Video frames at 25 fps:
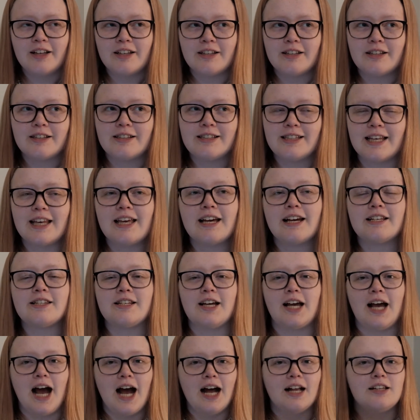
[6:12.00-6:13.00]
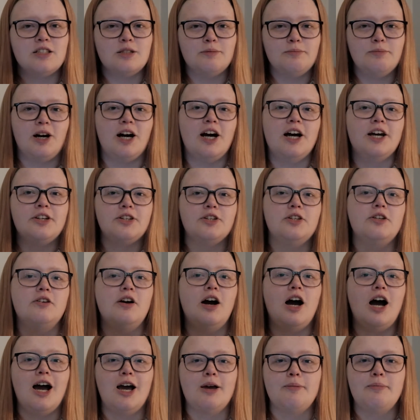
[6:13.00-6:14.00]
Seeing as I had to buy a new
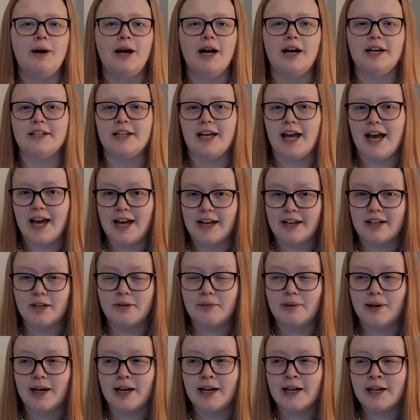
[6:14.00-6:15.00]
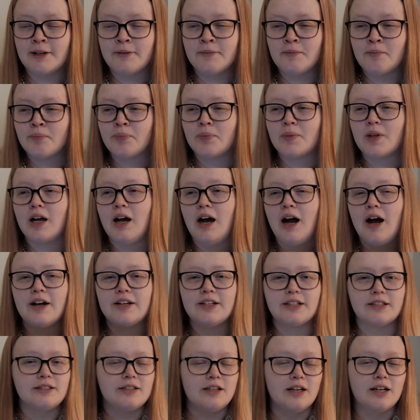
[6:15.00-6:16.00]
iPad anyway, I
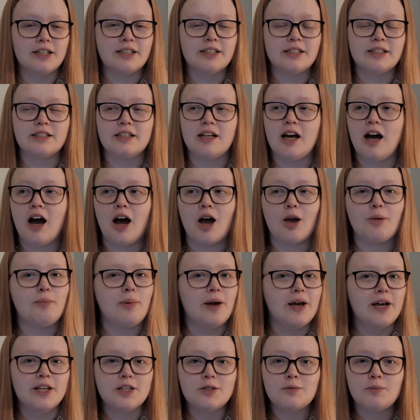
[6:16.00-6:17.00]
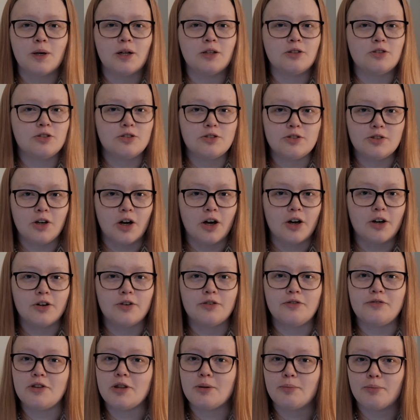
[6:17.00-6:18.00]
decided I may as well just go
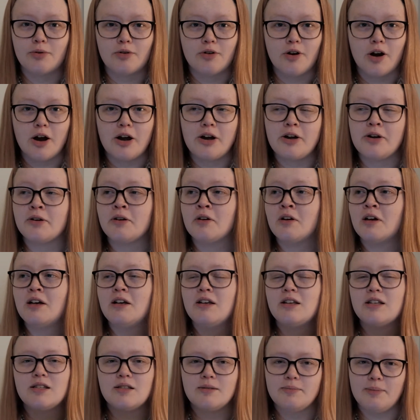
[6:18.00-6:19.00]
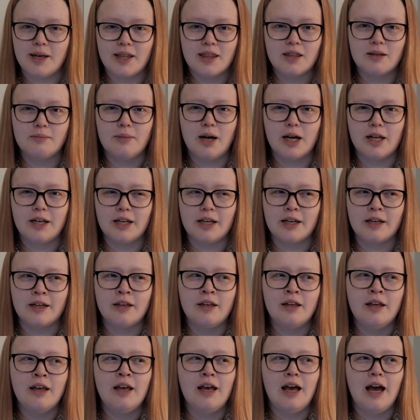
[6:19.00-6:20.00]
for the Pro, spend the money,
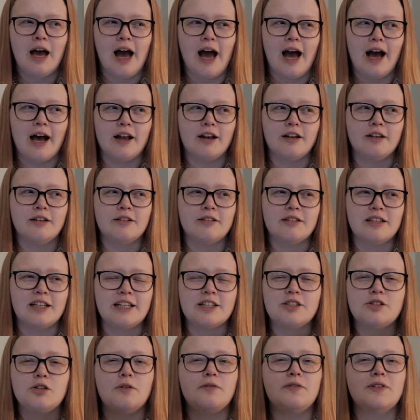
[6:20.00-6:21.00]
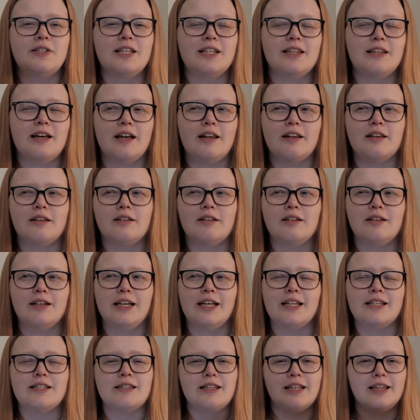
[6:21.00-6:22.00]
and it's obviously then,
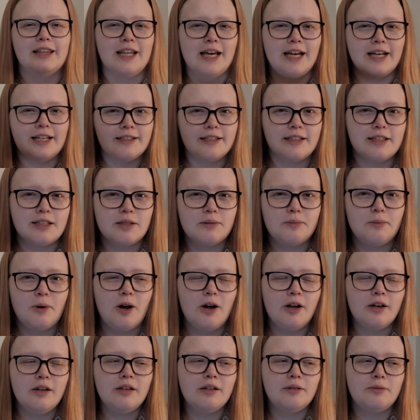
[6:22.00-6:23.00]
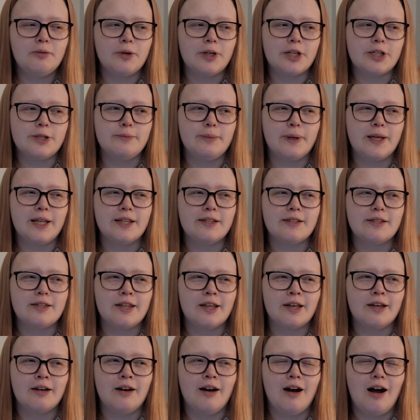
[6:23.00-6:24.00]
it's the latest one, which means
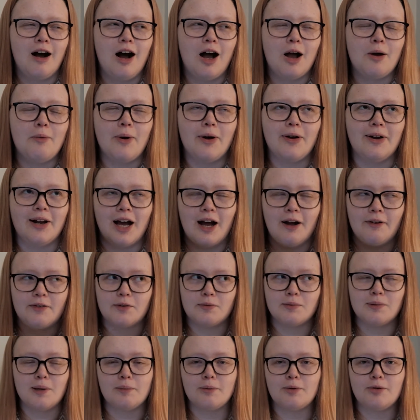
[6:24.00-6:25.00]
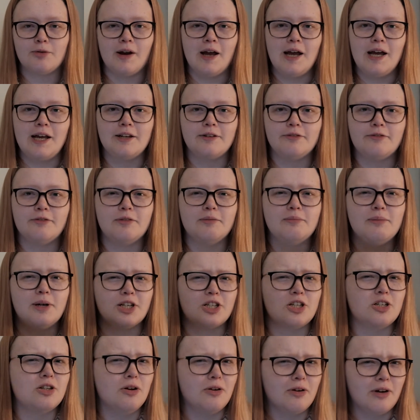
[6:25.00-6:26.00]
that I won't have to upgrade for
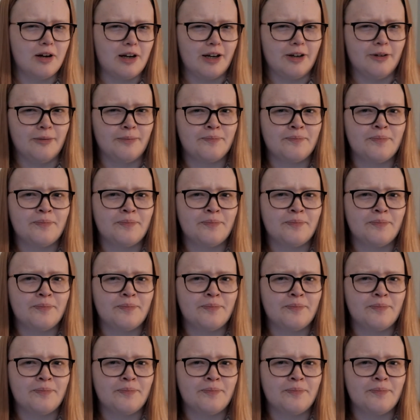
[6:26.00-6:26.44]
much longer.